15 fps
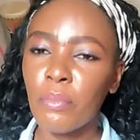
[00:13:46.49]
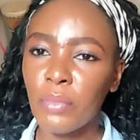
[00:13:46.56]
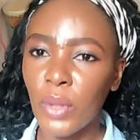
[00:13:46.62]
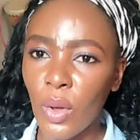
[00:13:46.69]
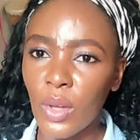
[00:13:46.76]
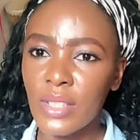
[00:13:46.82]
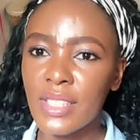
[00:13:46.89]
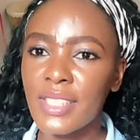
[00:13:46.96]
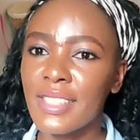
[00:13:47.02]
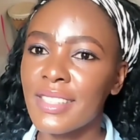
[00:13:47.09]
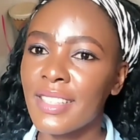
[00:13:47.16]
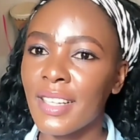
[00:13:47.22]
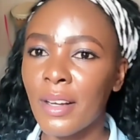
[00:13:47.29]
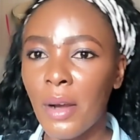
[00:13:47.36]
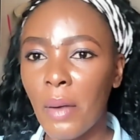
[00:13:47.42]
plus
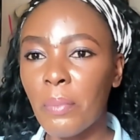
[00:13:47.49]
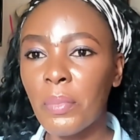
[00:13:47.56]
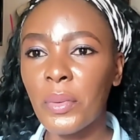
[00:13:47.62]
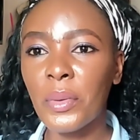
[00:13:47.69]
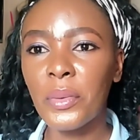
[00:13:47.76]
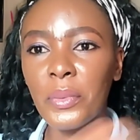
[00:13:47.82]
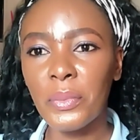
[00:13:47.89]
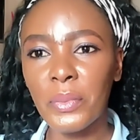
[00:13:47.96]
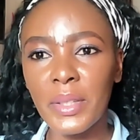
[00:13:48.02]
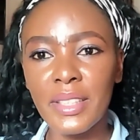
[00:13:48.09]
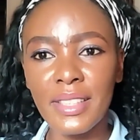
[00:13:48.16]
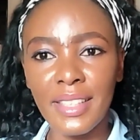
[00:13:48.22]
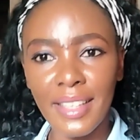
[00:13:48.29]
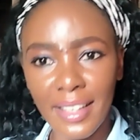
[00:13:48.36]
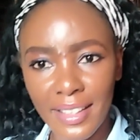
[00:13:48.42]
the couple
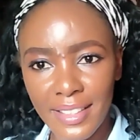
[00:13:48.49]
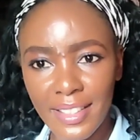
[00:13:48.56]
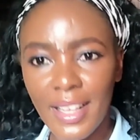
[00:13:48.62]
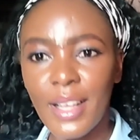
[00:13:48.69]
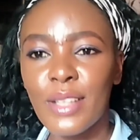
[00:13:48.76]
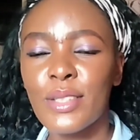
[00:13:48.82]
with kid.